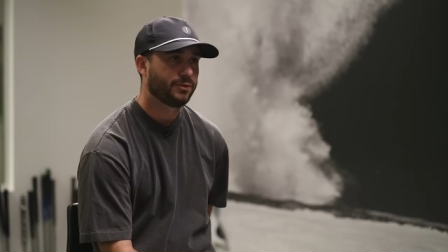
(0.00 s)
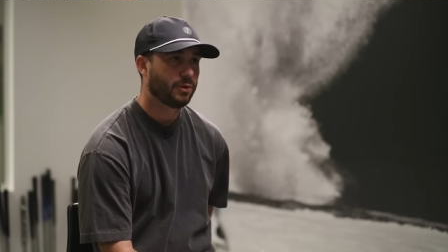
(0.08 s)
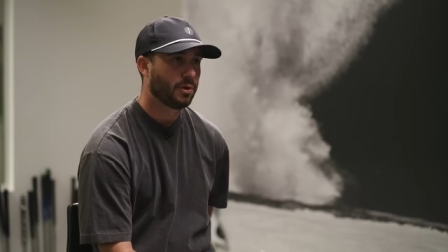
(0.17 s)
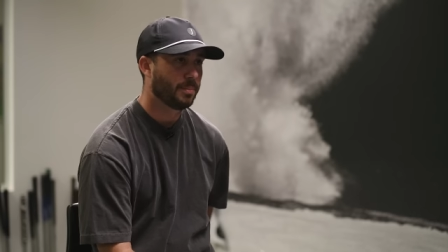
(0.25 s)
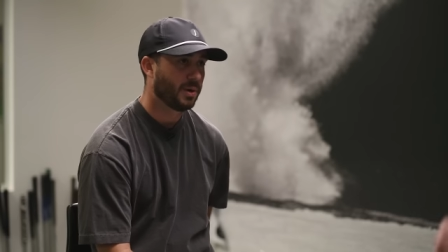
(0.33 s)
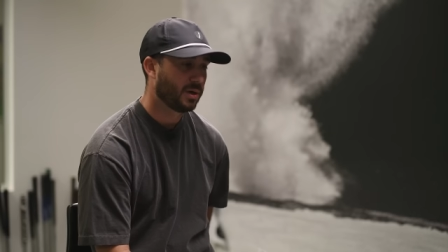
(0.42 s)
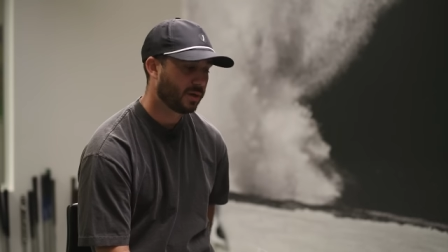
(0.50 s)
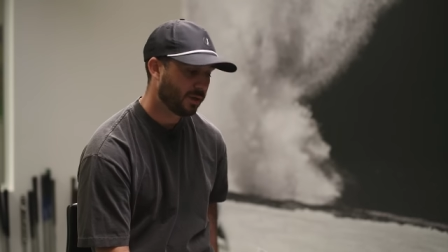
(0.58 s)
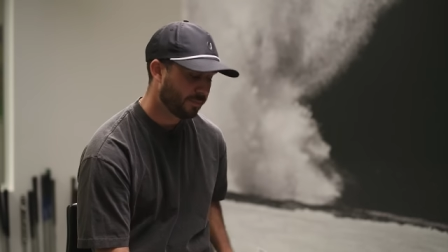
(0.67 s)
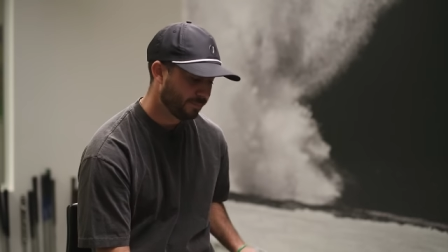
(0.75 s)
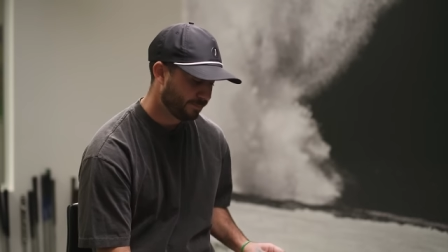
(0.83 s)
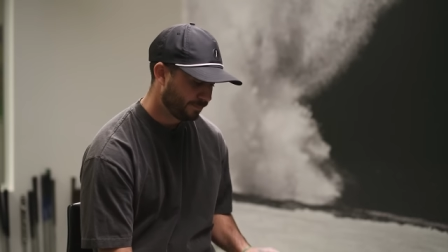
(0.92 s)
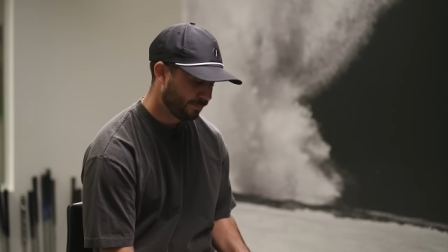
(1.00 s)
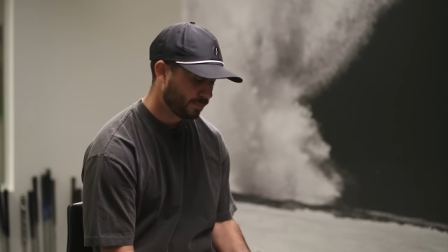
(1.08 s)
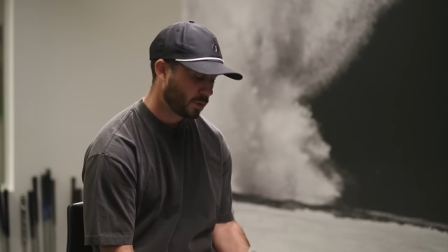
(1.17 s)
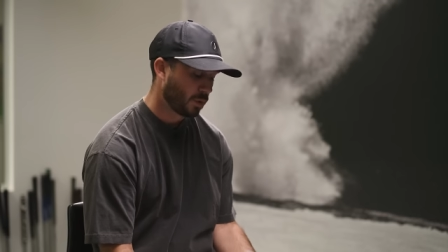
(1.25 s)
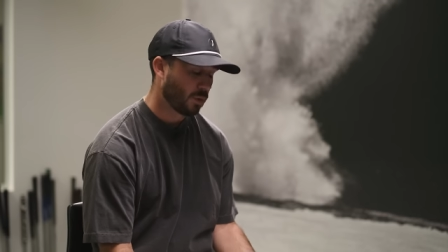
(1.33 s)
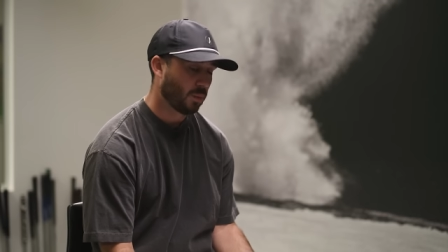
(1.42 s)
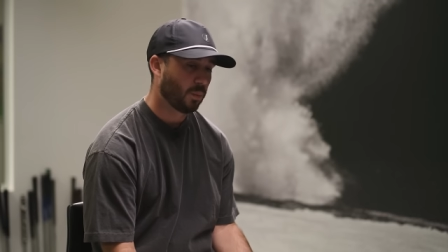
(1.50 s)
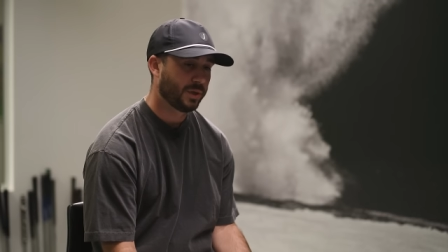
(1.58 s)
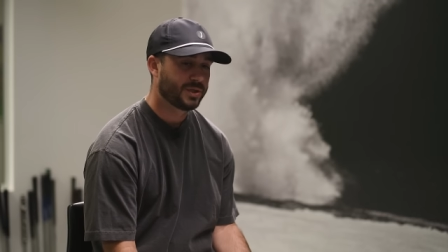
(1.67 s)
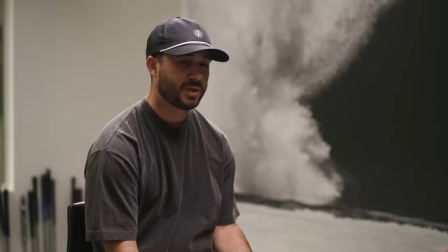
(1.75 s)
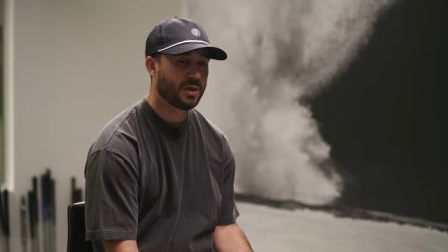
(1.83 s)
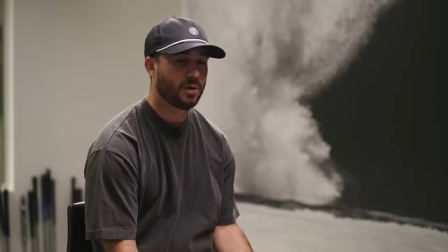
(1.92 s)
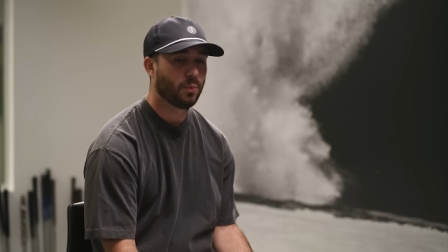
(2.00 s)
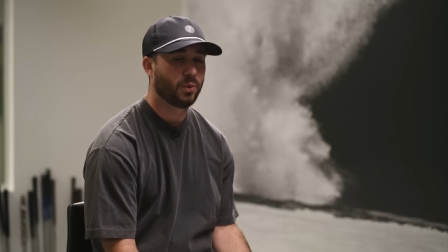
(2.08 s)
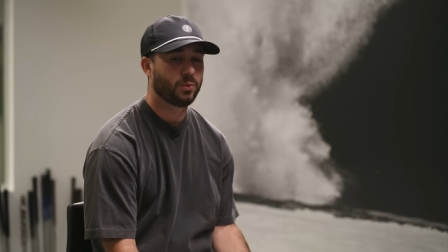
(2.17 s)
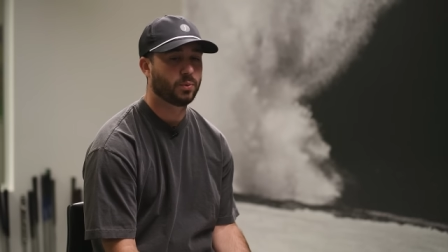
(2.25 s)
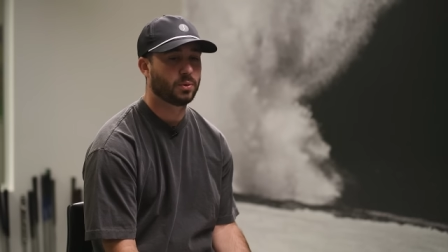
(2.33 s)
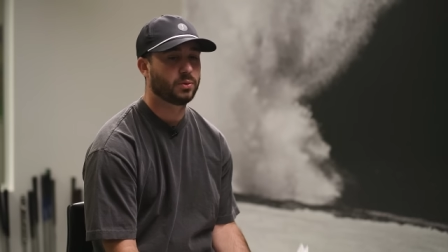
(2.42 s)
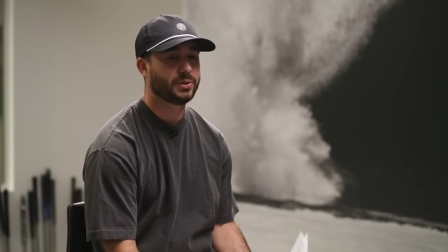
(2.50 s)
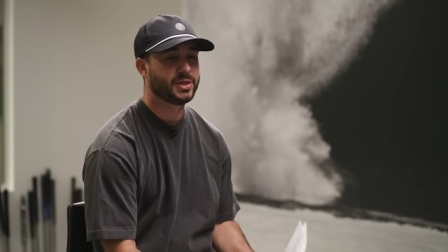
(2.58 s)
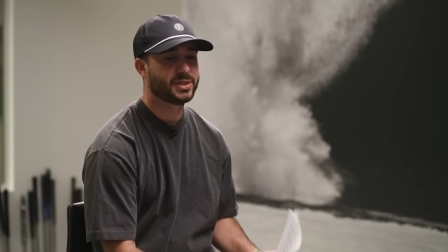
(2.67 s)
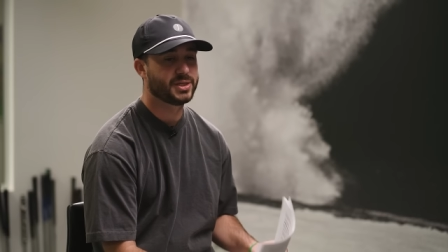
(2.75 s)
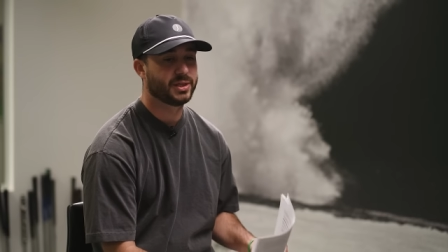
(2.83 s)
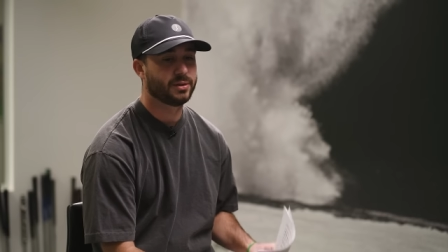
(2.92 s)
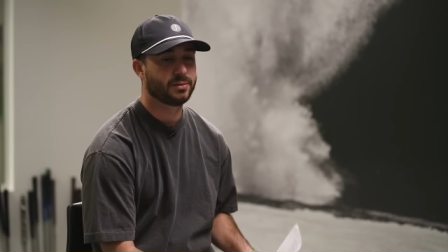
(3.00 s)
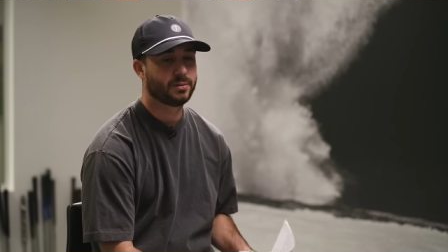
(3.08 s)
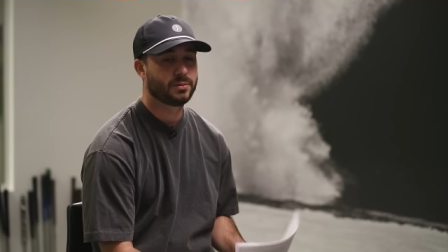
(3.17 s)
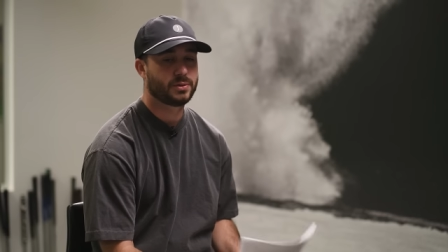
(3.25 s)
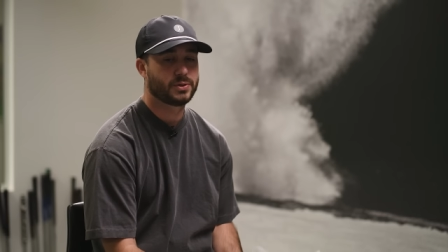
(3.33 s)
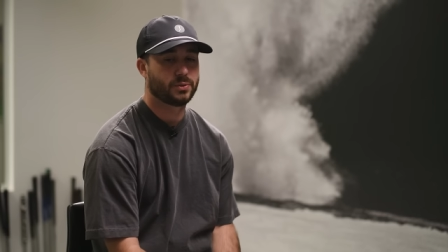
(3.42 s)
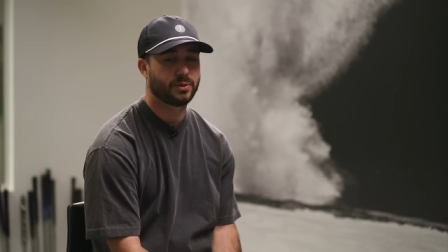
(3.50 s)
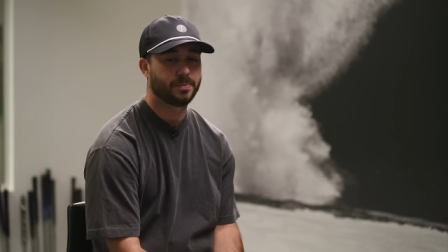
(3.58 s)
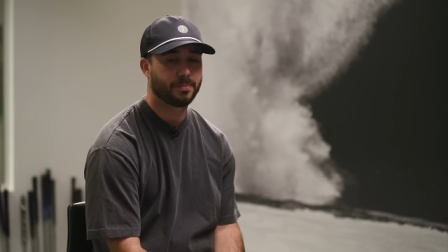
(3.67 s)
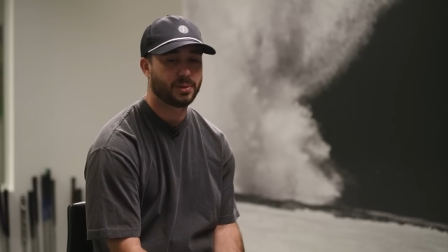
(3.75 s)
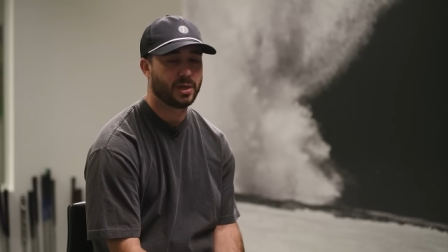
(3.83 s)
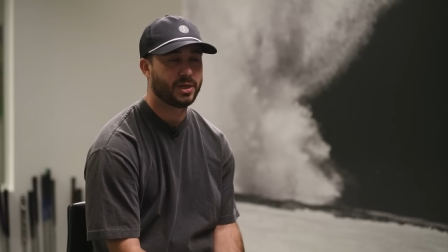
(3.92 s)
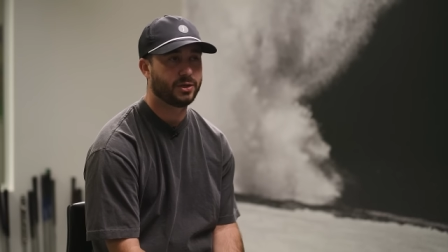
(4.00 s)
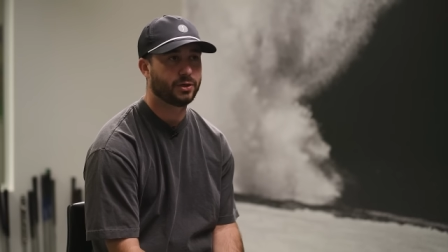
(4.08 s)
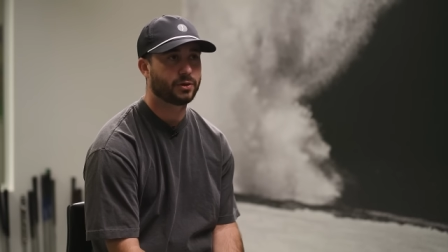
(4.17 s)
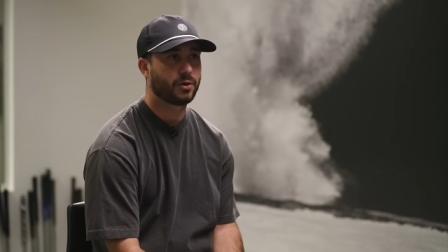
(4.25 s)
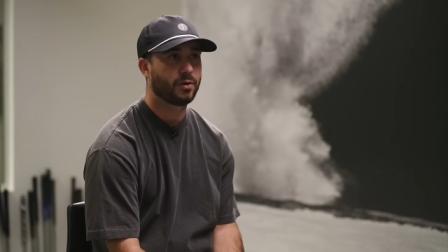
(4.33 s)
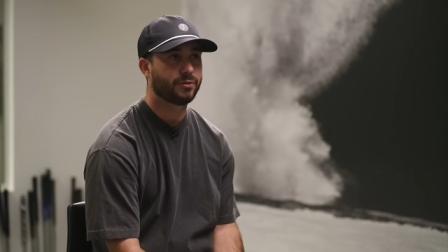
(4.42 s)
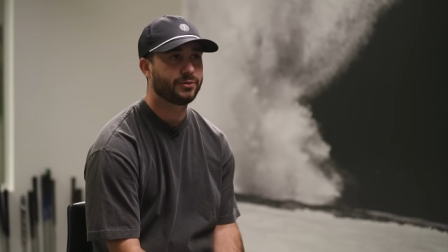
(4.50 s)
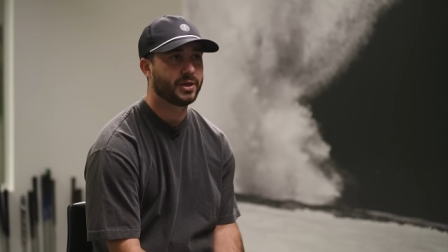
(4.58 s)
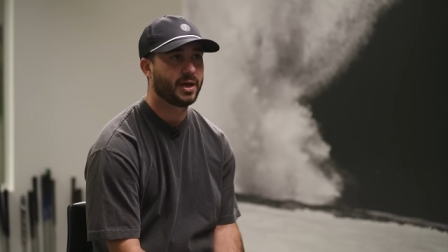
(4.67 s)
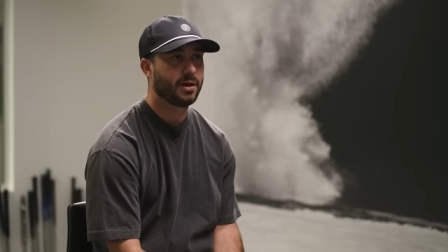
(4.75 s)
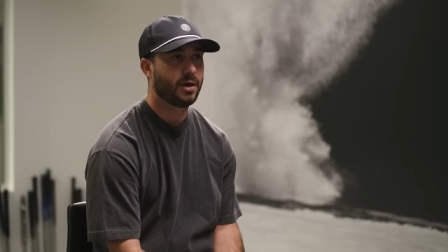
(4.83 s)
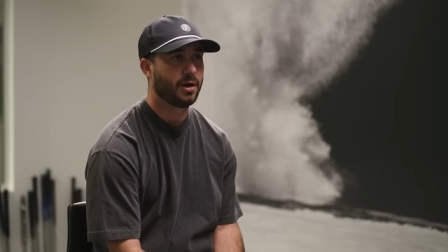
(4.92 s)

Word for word: Full on bug. Yeah. What uh, what role does it sort of play in your golf now?